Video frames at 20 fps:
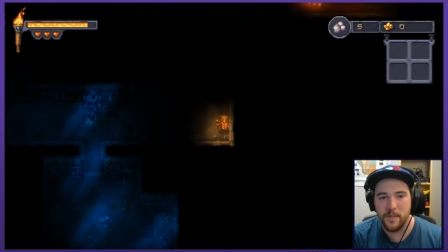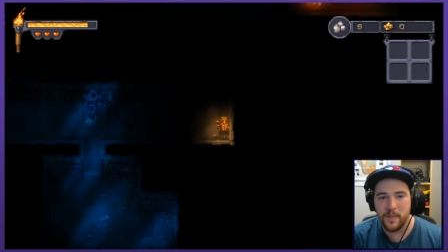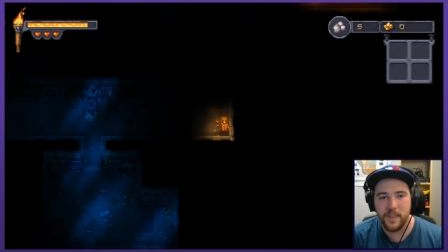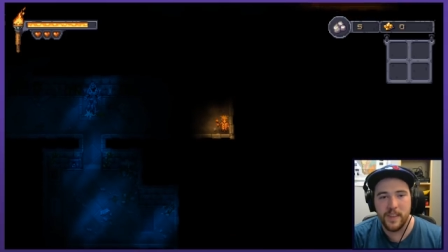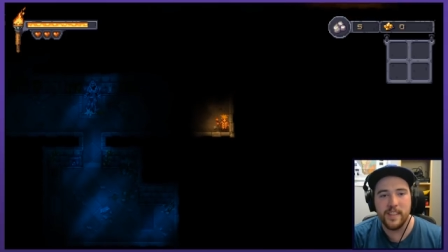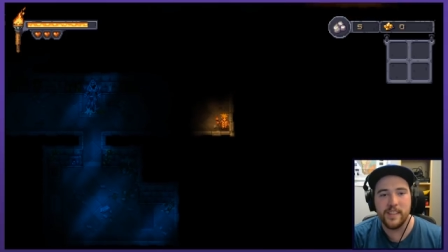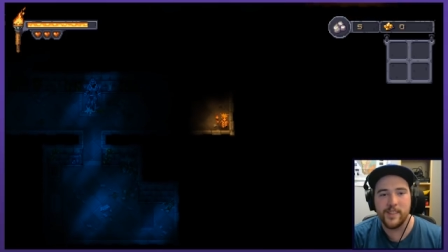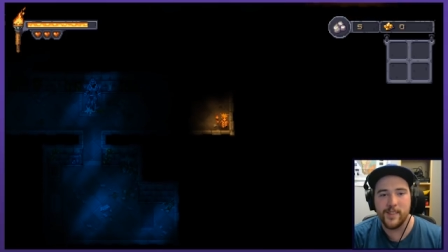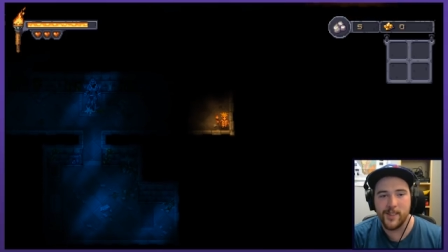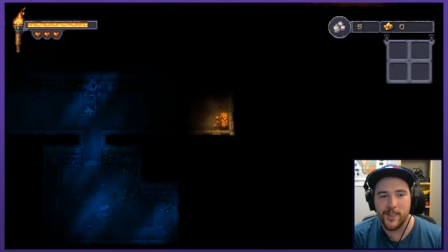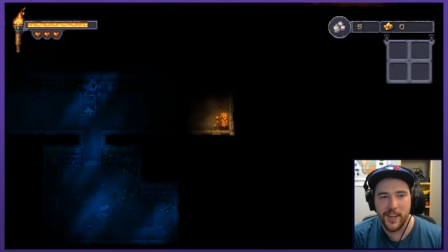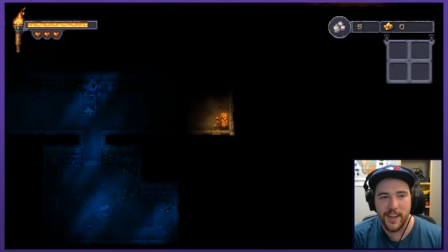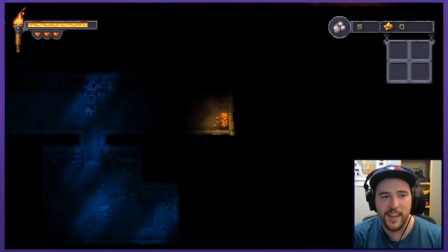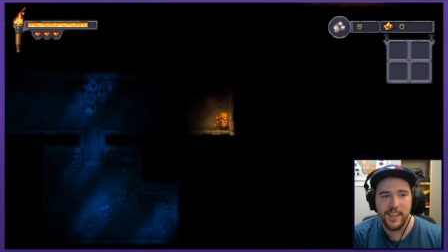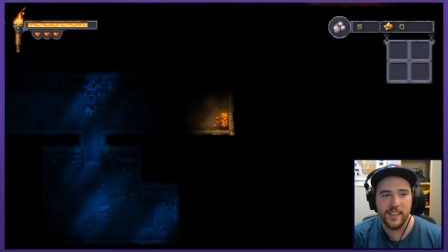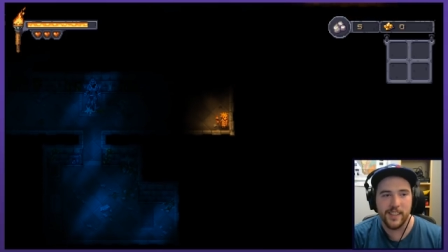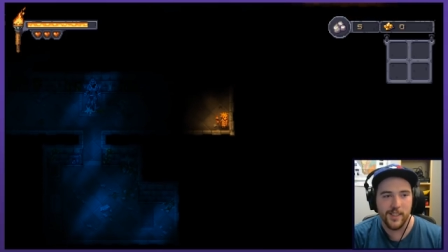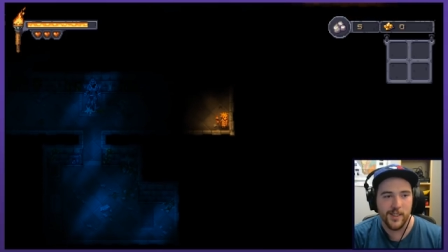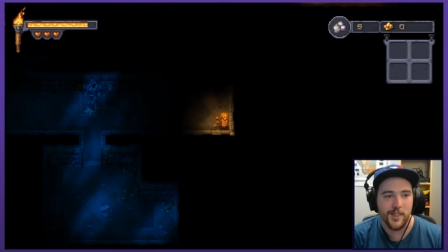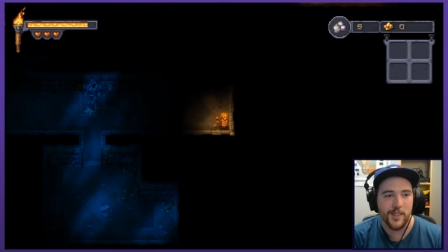this
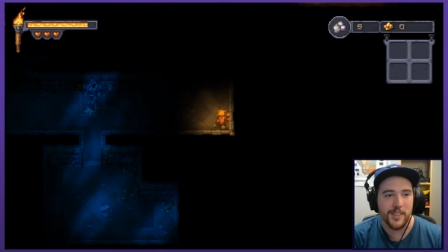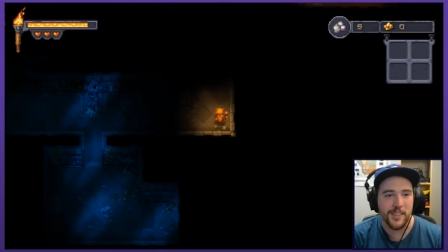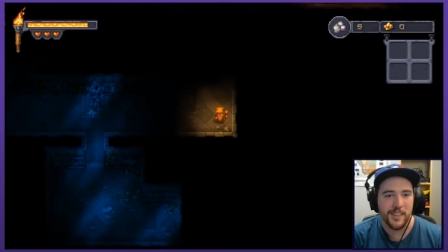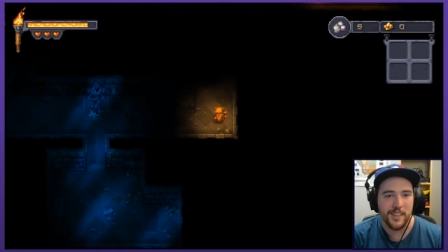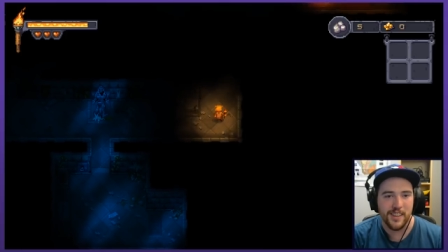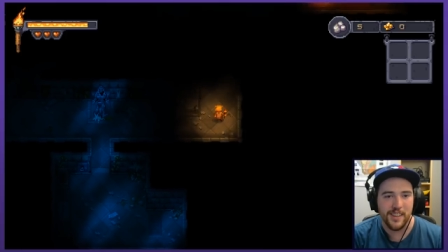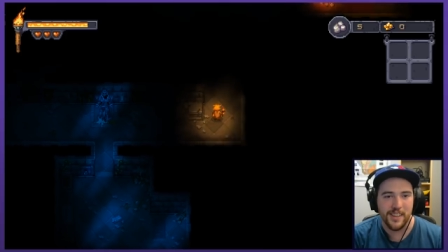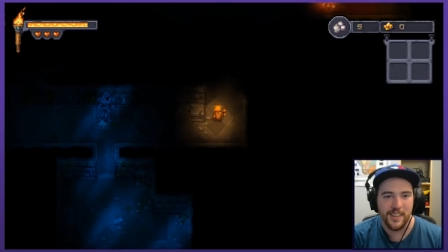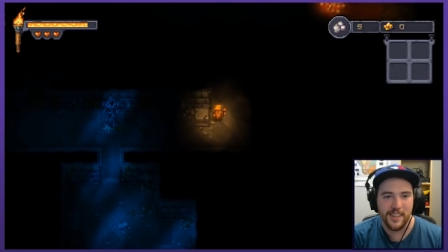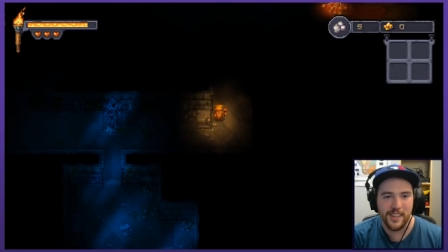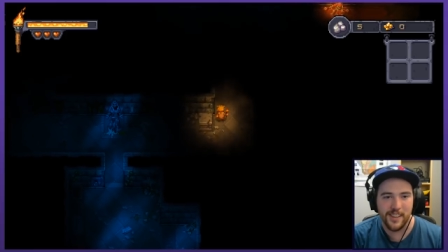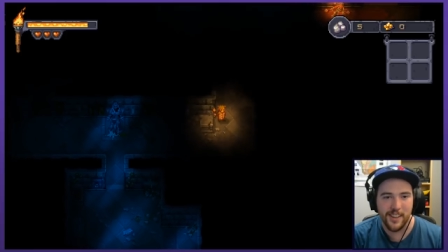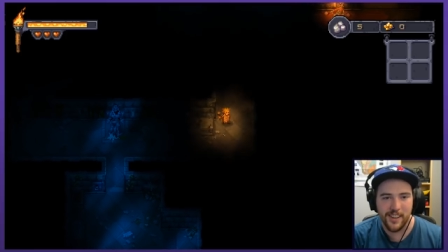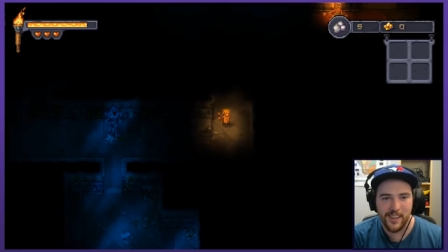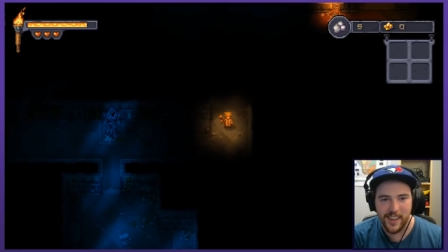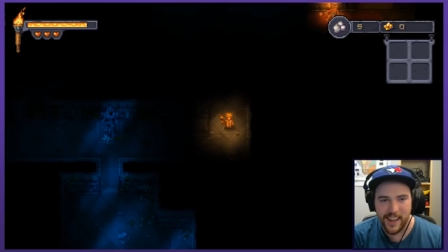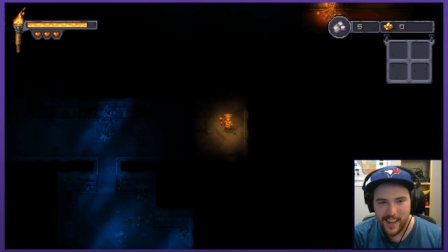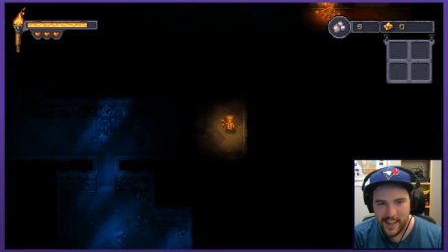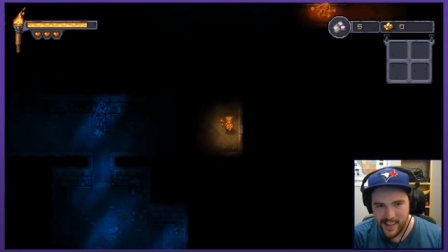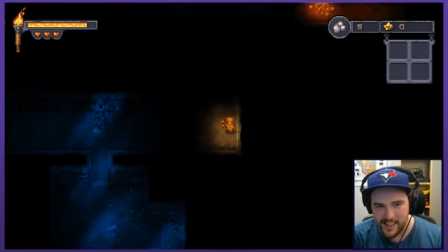changed
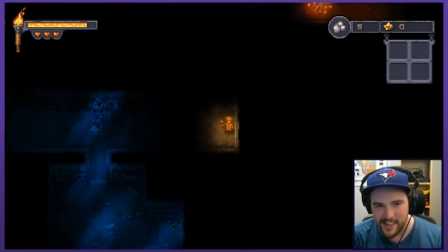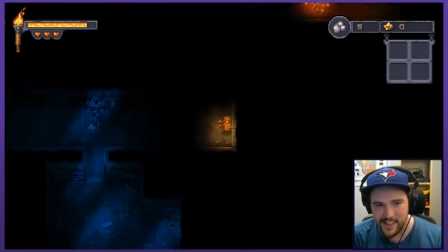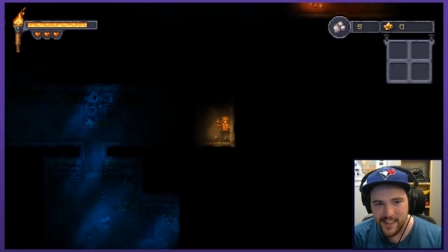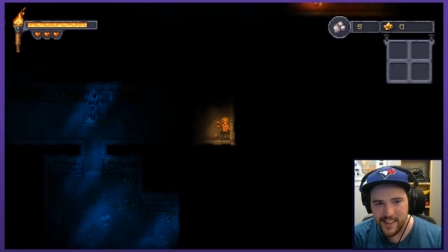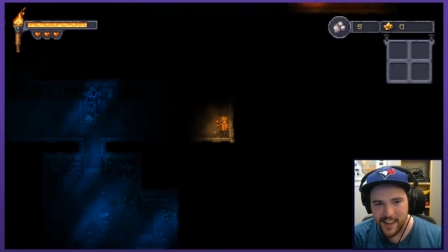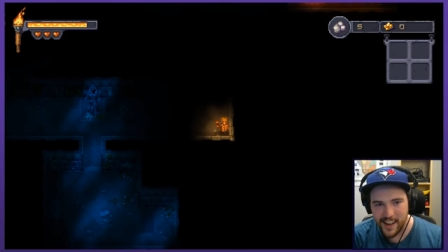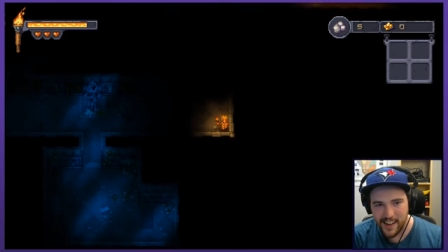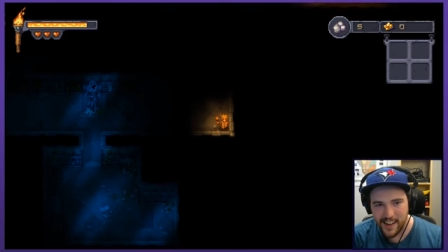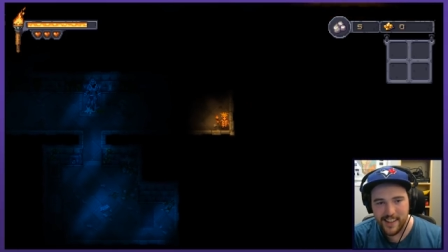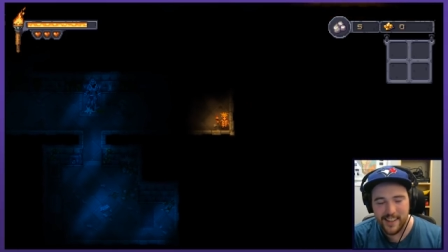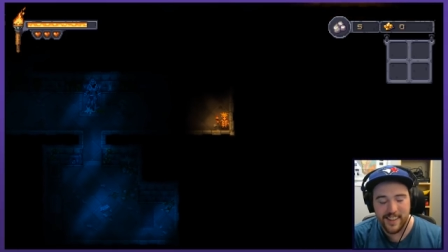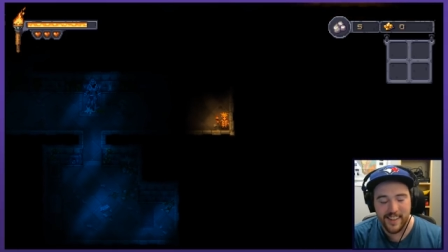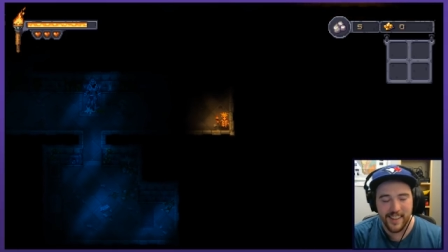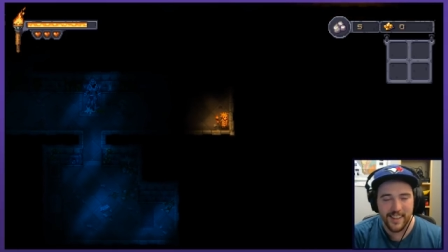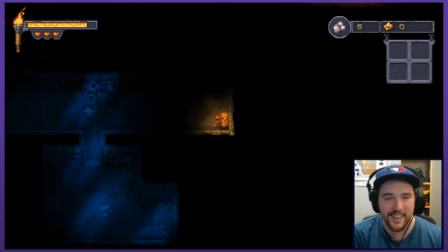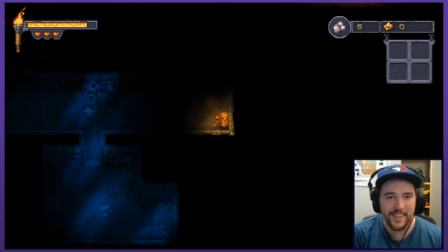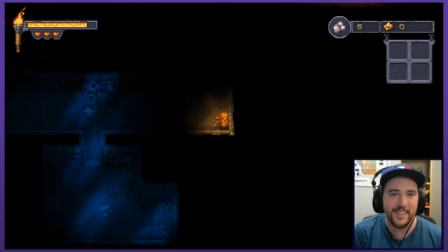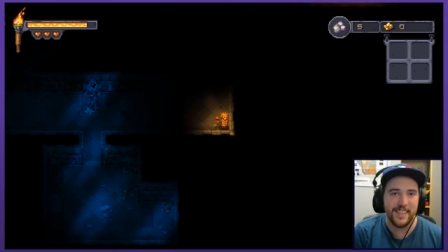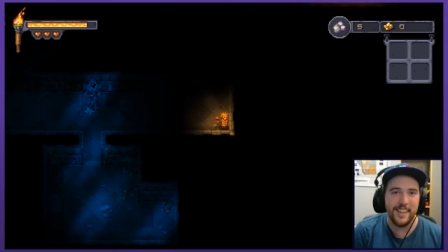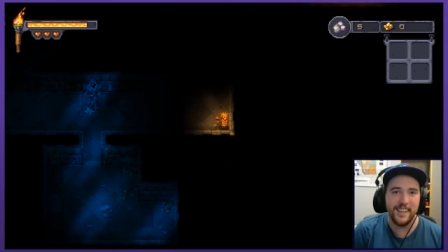there isn't
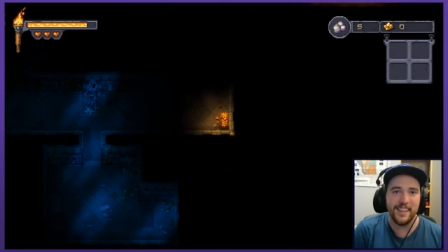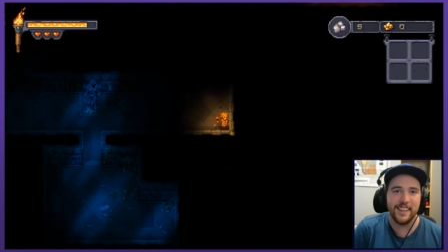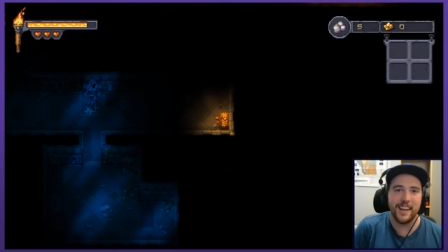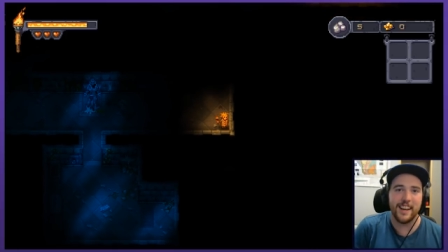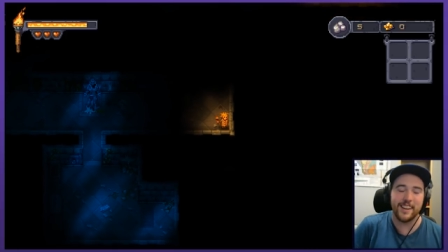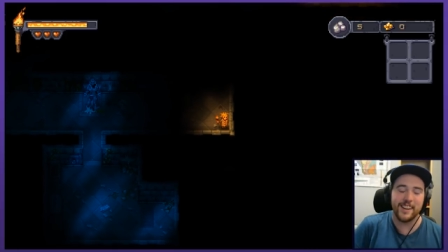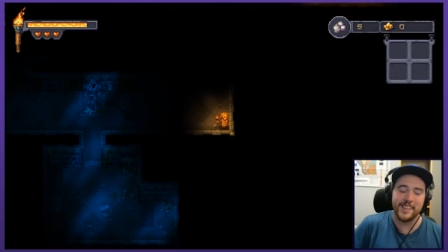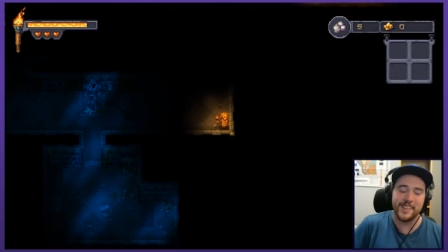anything to see there.